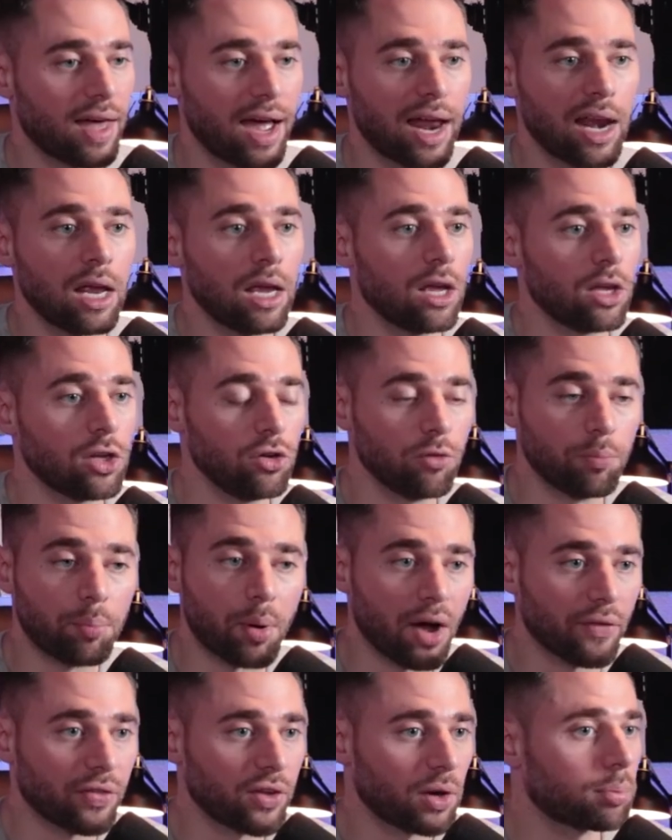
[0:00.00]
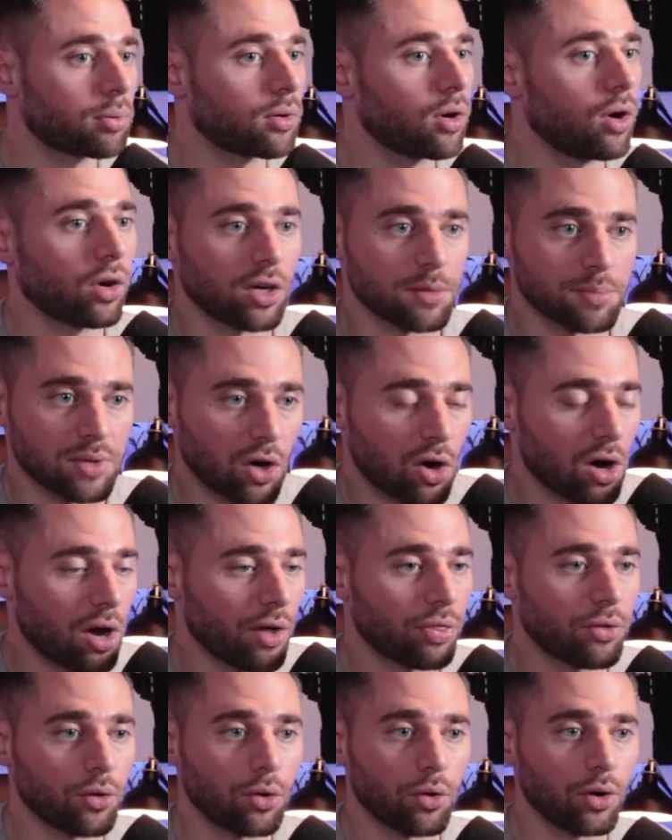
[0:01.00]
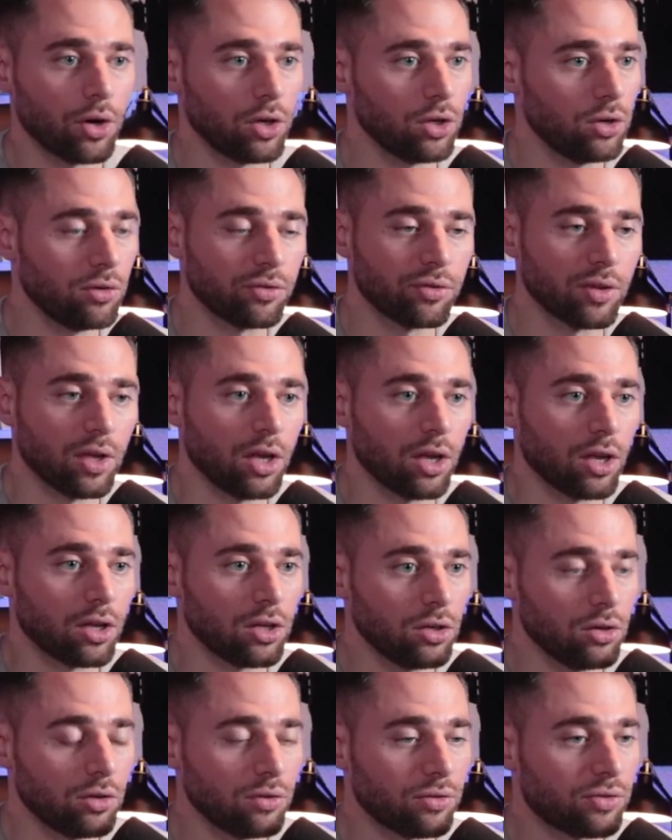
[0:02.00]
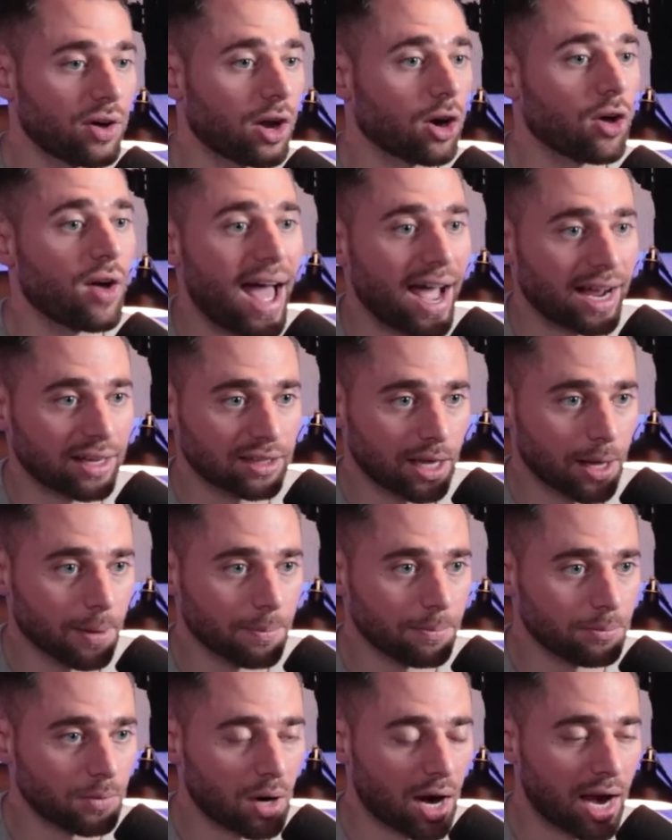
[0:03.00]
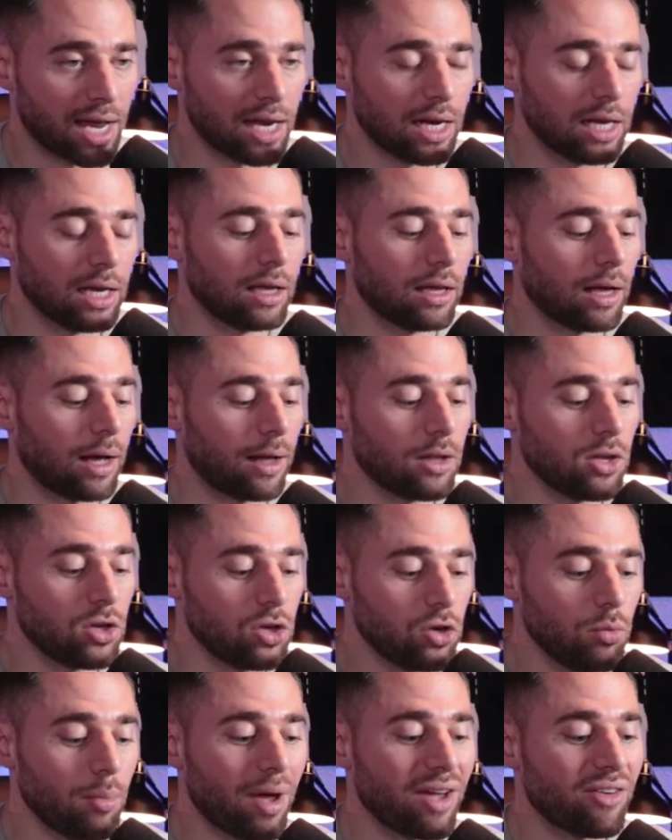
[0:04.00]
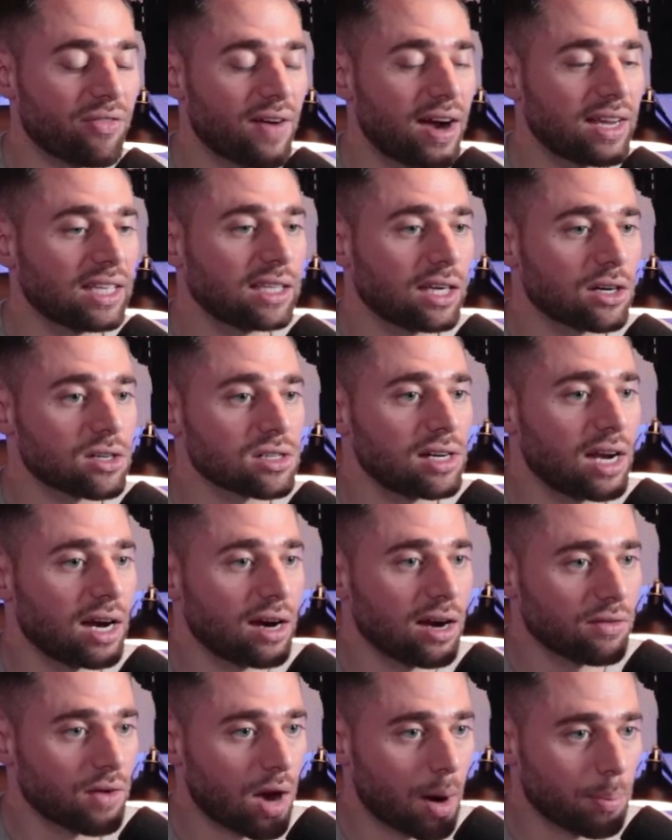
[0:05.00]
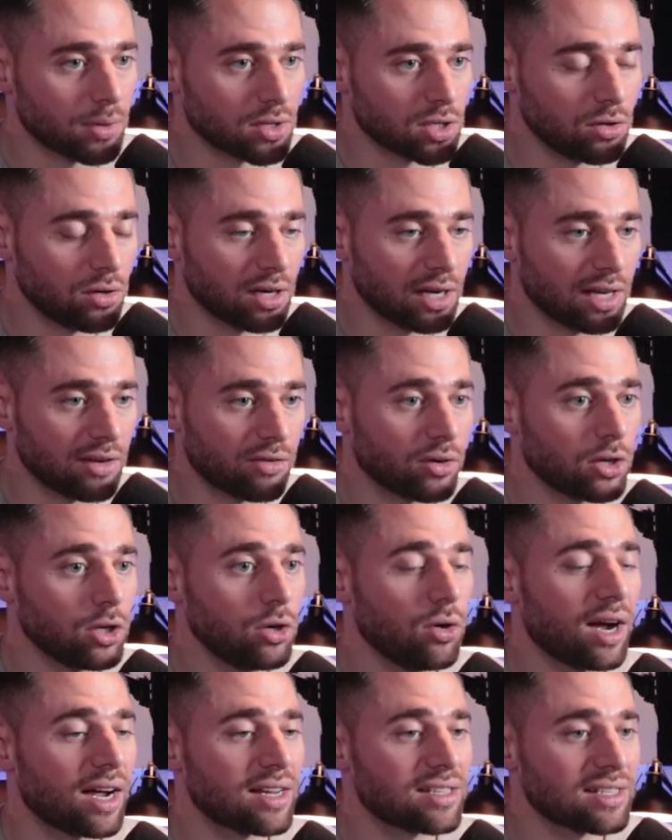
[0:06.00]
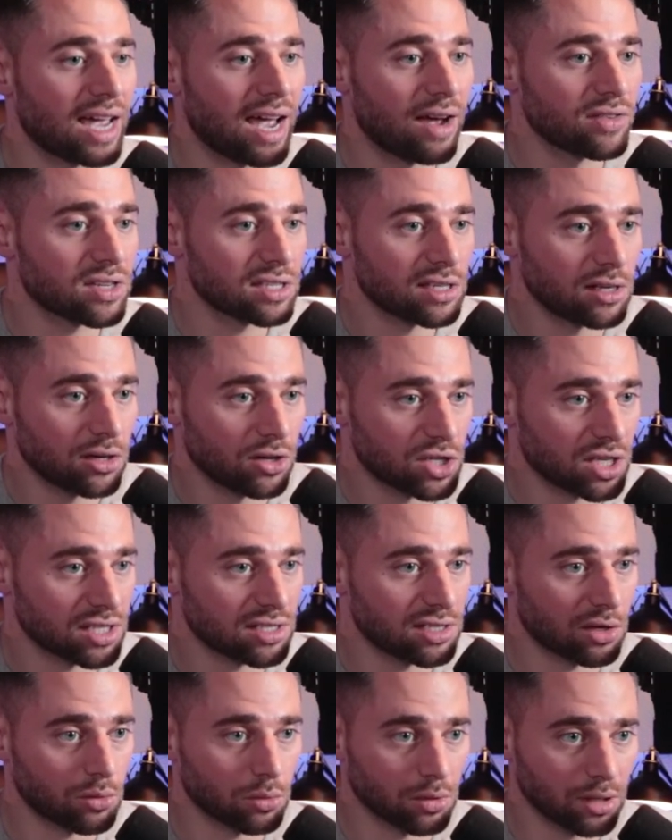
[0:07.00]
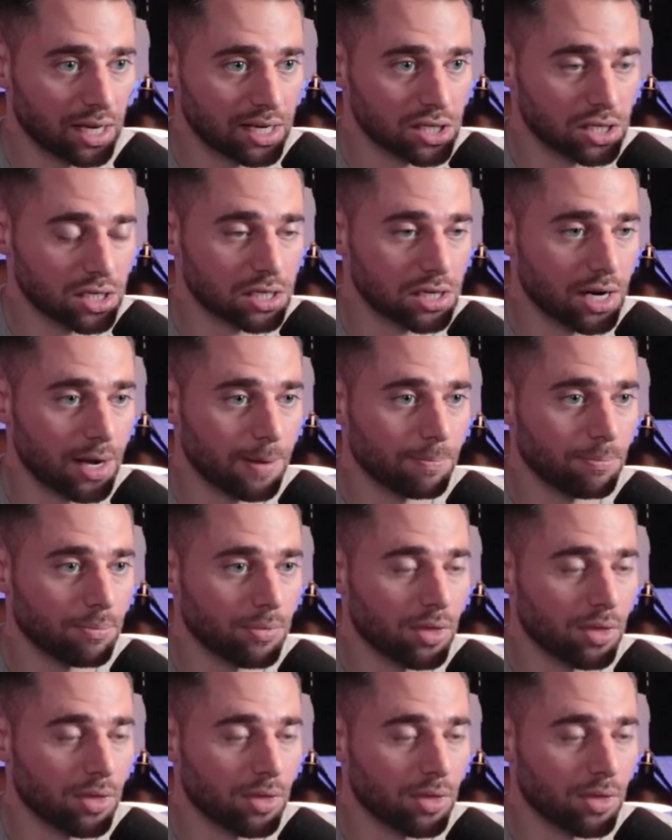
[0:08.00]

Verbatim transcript: that you've bought their programs and gone through and you've you've funnel hacked them, right? You may find that there's an area of opportunity for you guys to have a synergistic relationship,